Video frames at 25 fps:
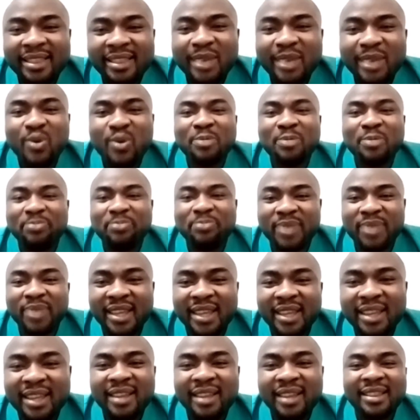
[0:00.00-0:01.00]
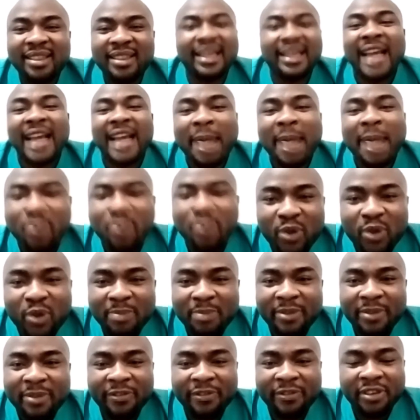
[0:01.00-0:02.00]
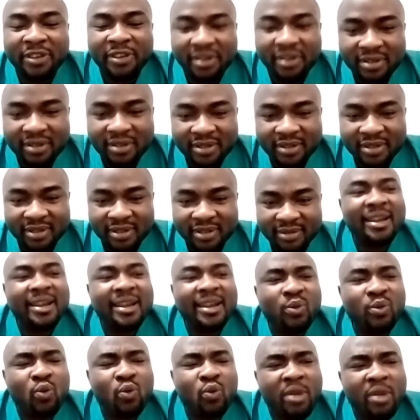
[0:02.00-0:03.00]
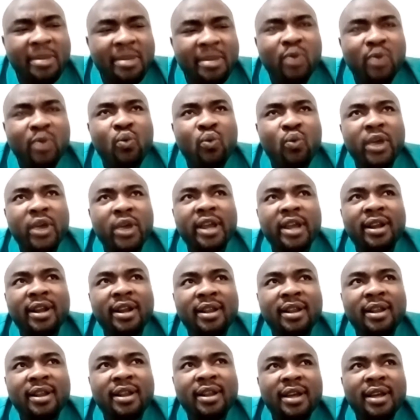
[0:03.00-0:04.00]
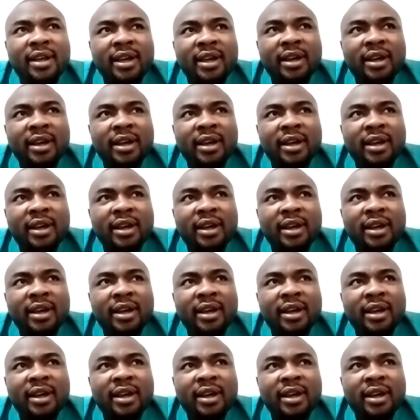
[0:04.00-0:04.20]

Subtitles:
the gap will be filled, and women will